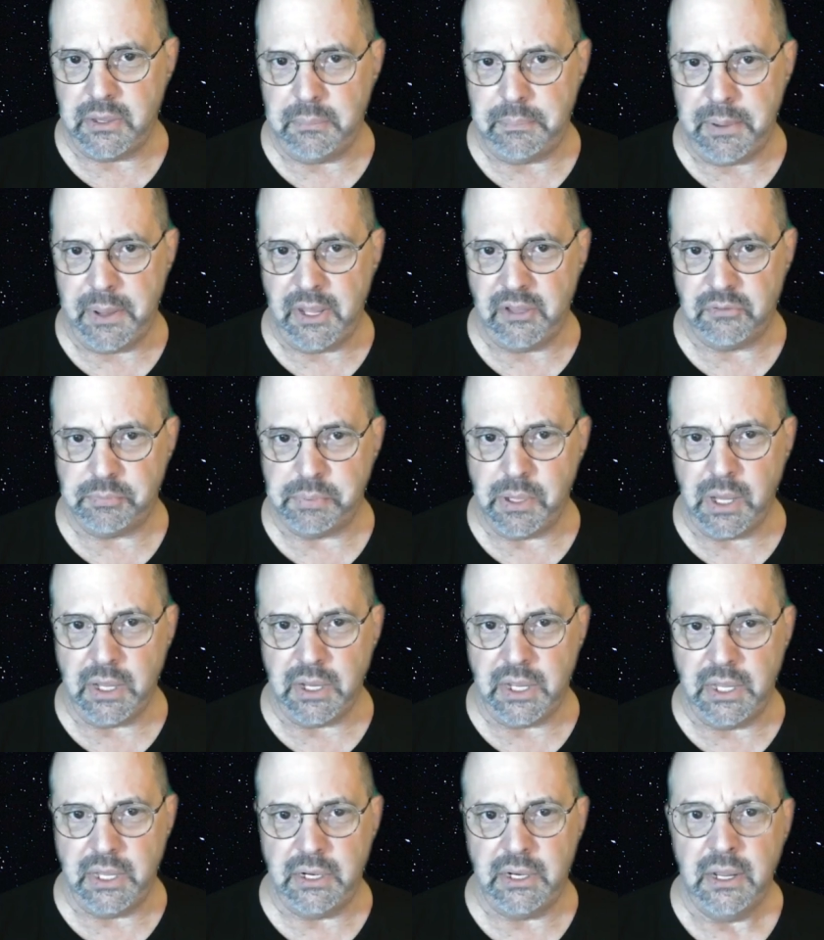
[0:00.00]
the base
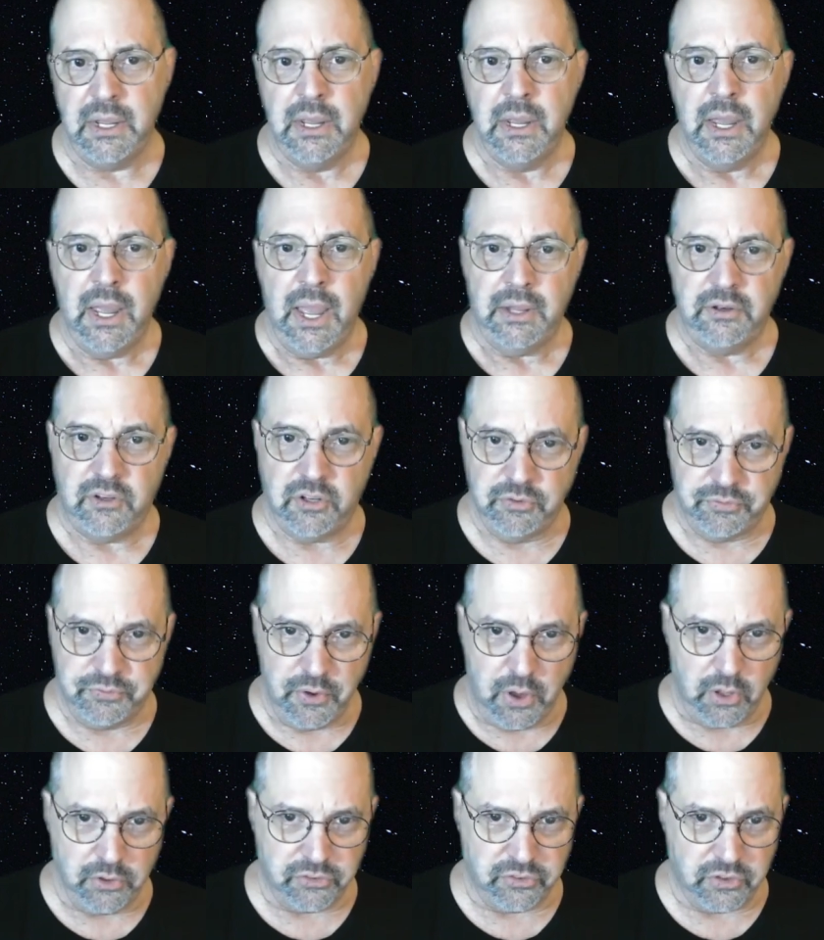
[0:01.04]
plugin
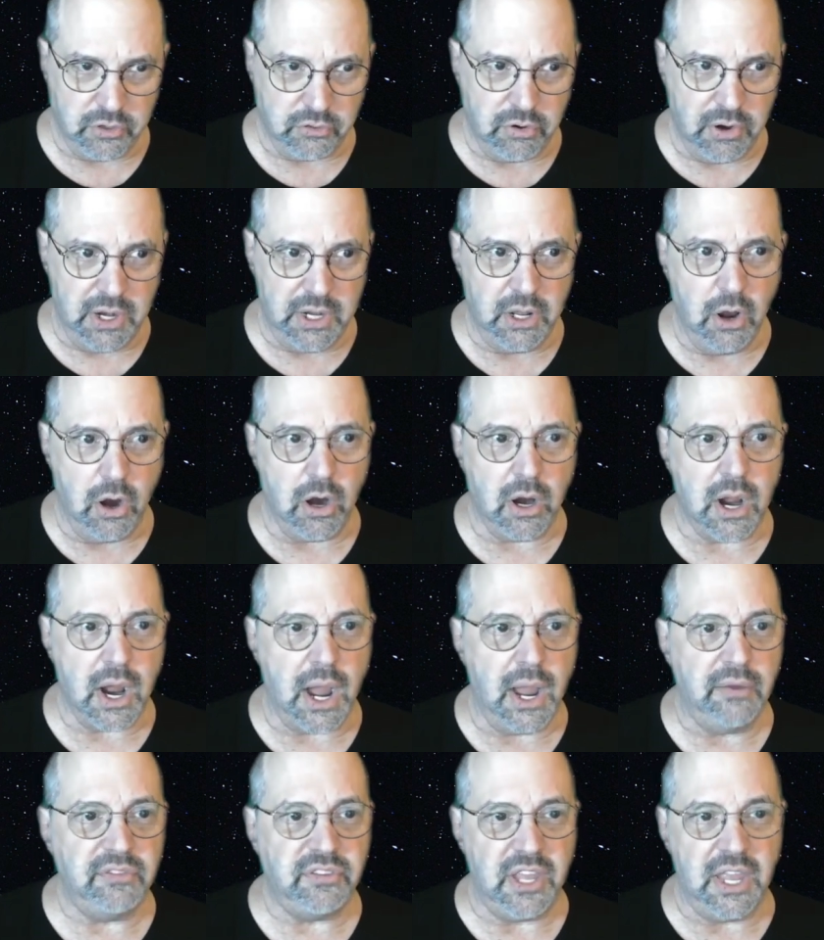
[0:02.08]
defaults to creating
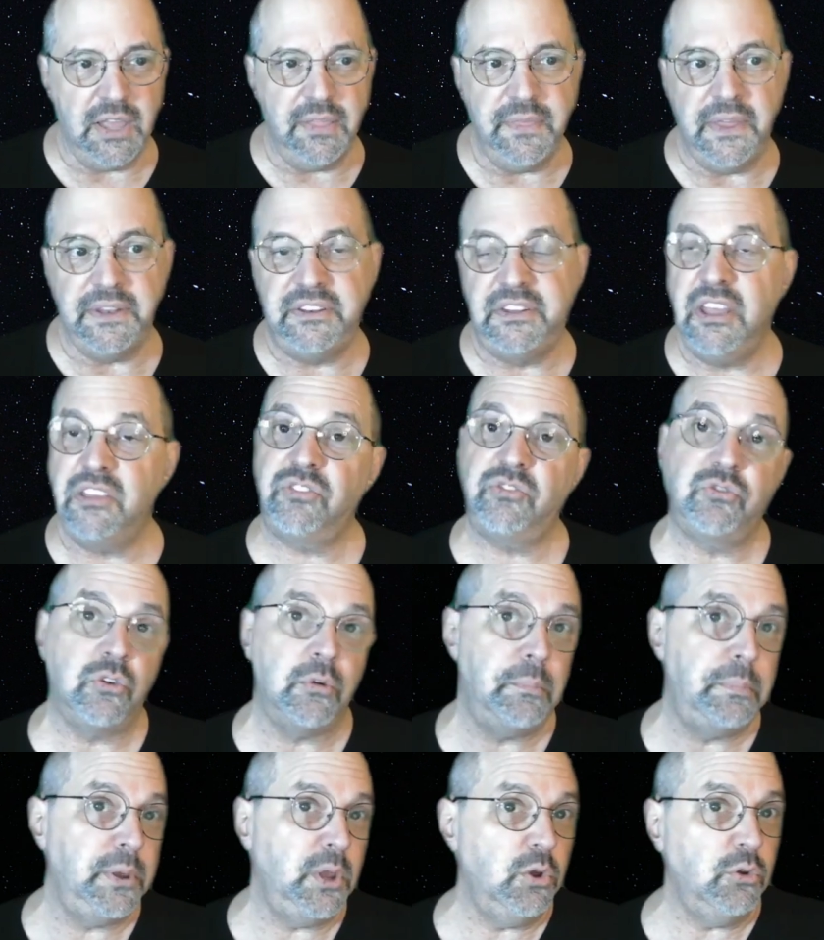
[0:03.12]
archives in the
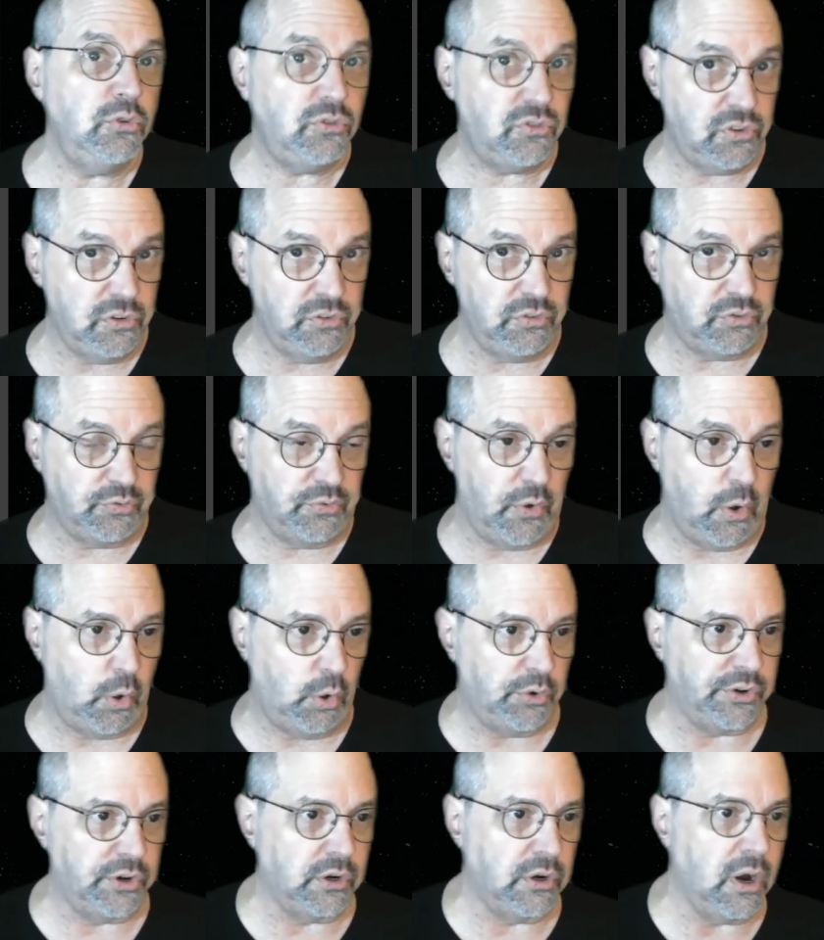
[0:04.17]
distributions
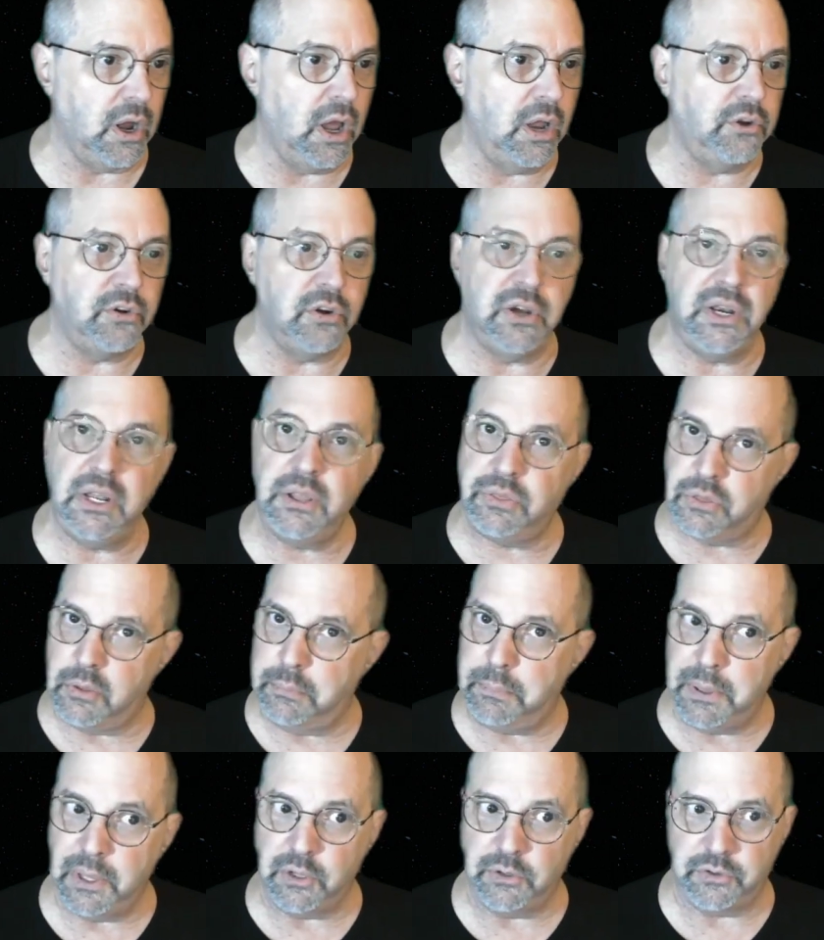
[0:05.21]
folder underneath the
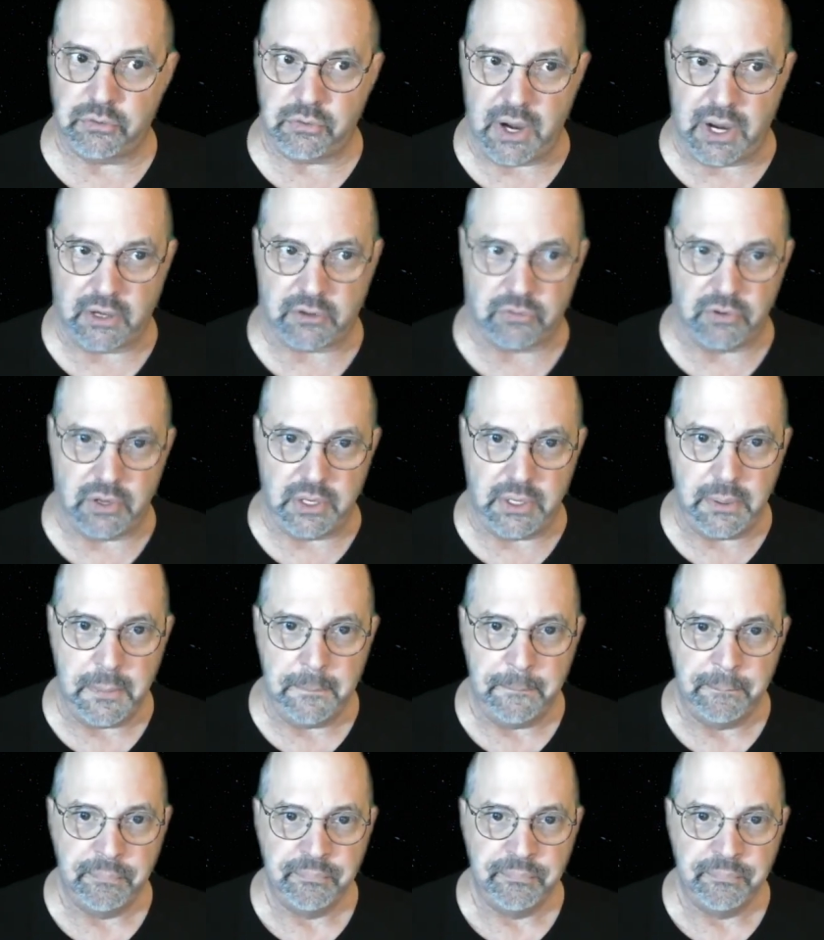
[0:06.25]
build directory.